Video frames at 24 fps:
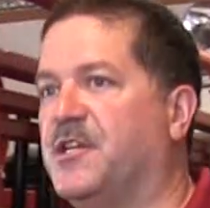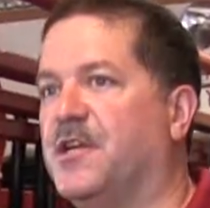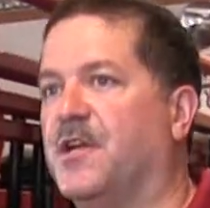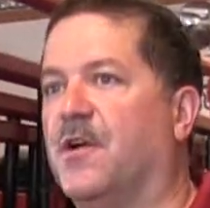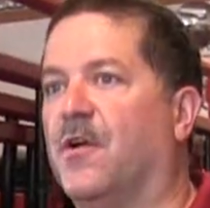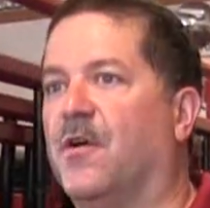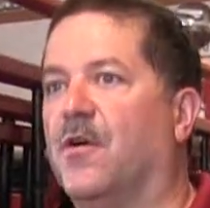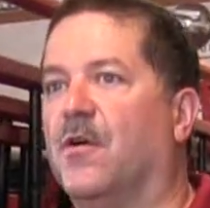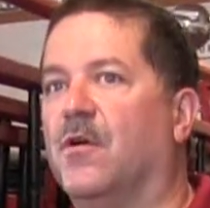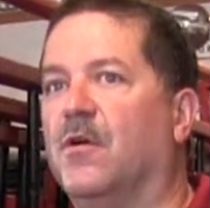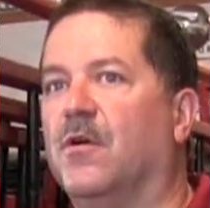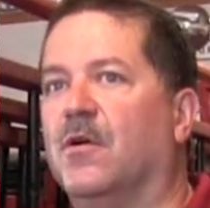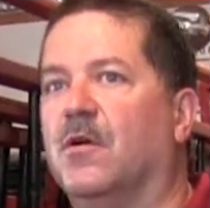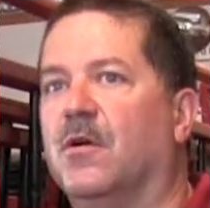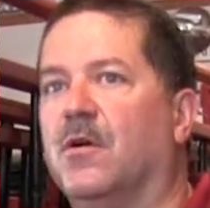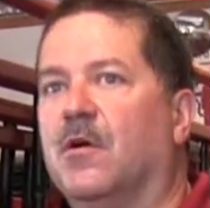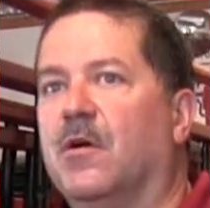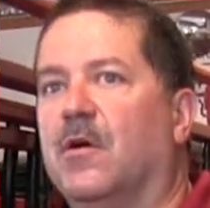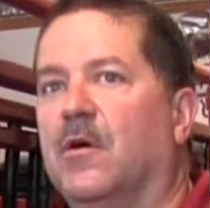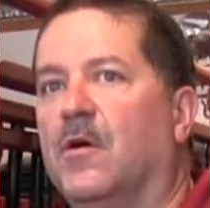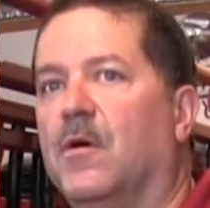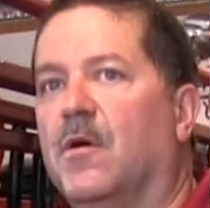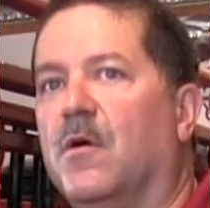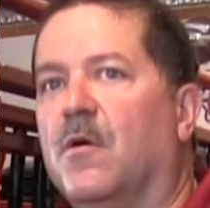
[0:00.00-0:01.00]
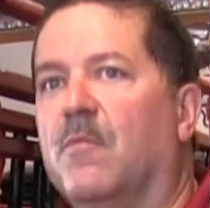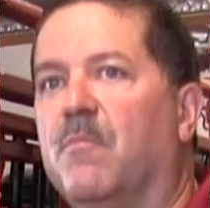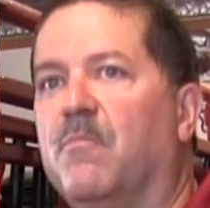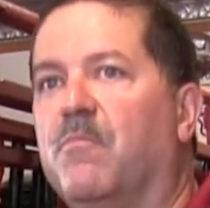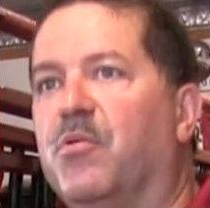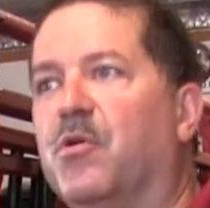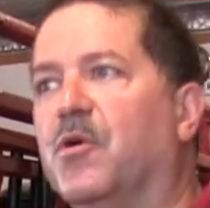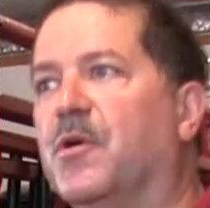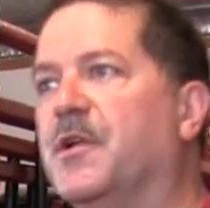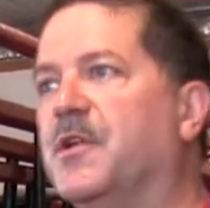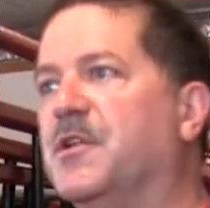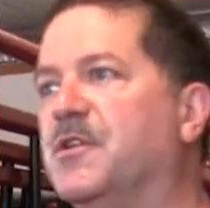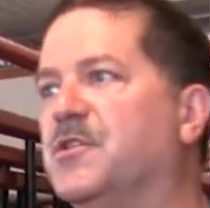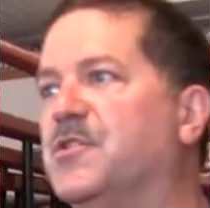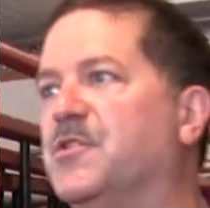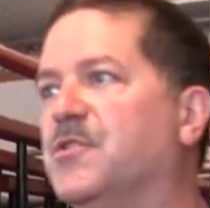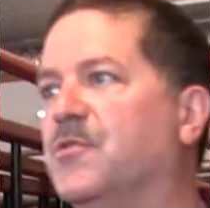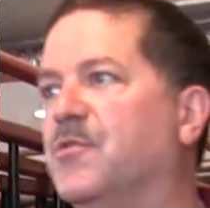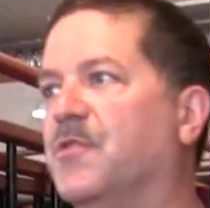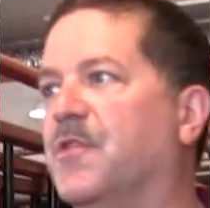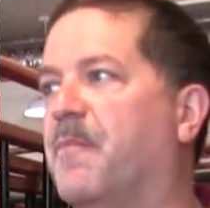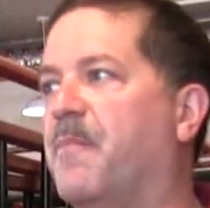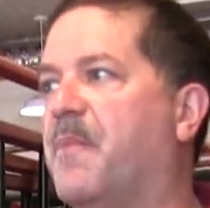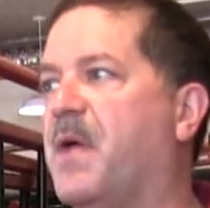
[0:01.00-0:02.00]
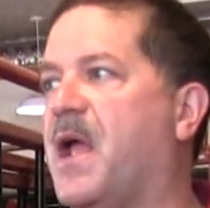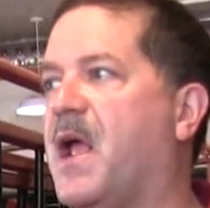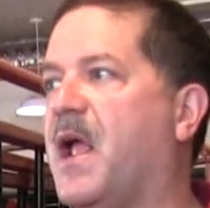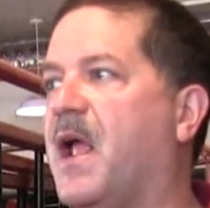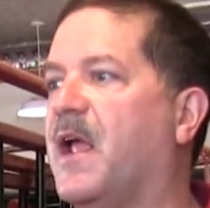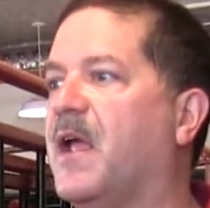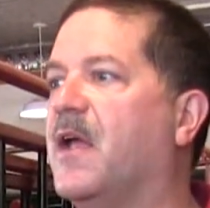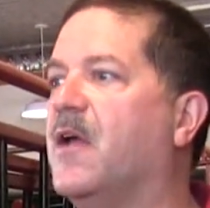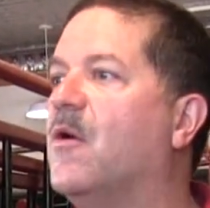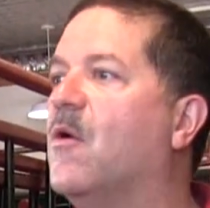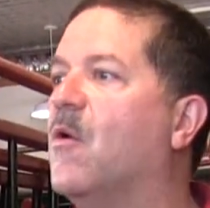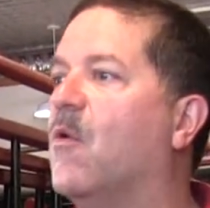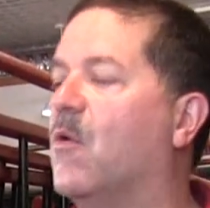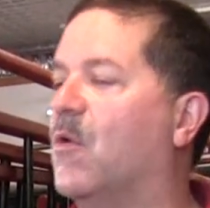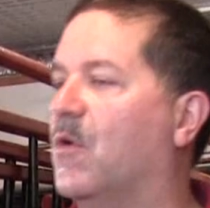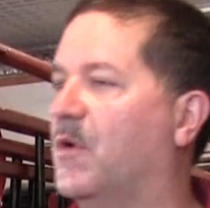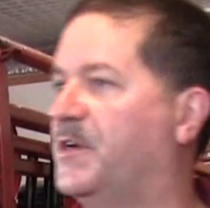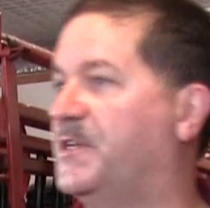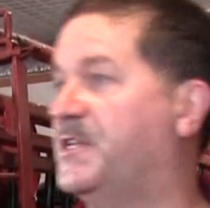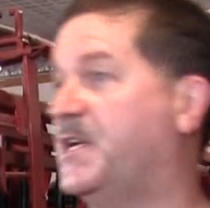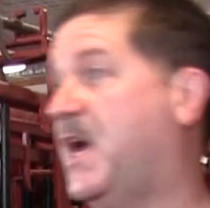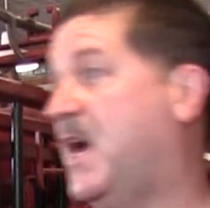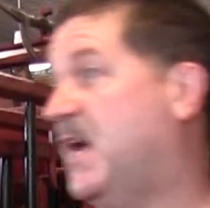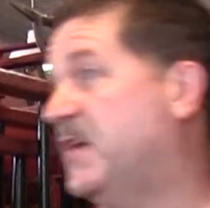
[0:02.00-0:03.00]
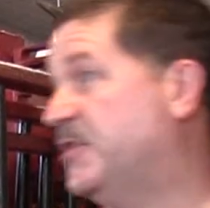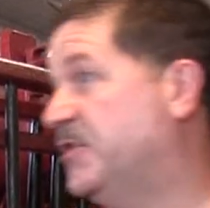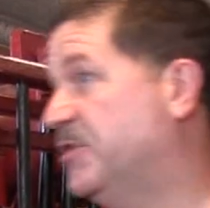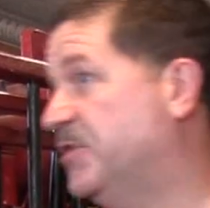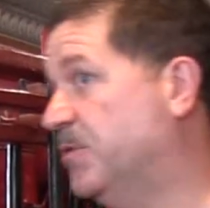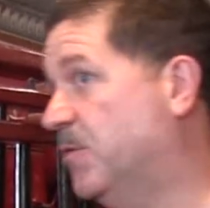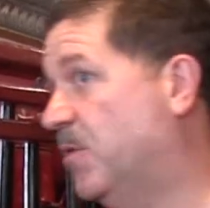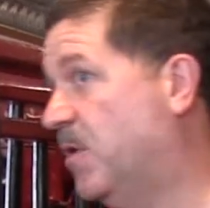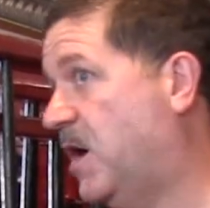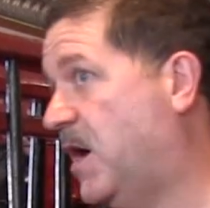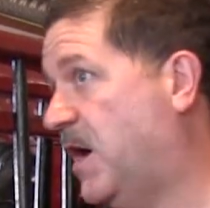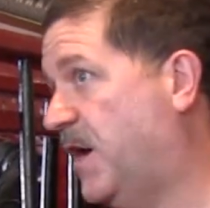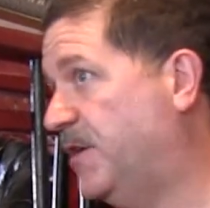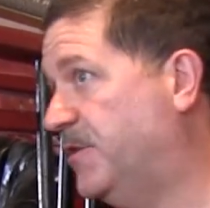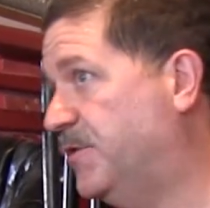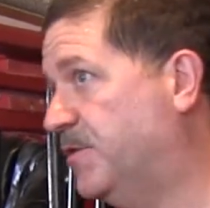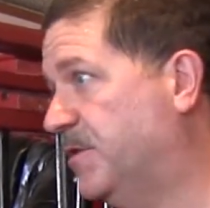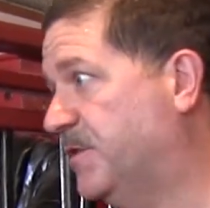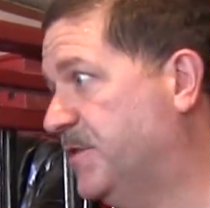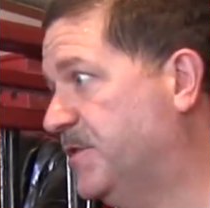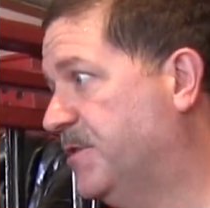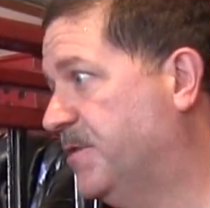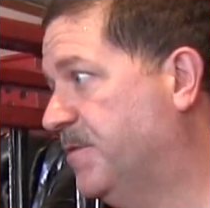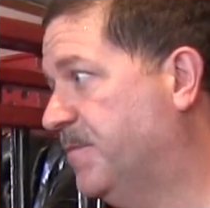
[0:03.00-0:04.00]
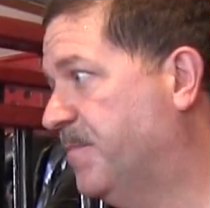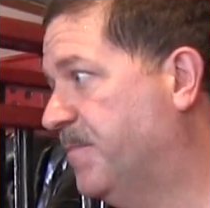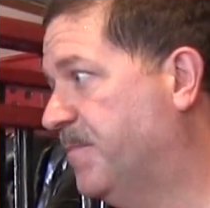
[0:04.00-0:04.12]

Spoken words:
here, put into the bay, or attached to a hydrant.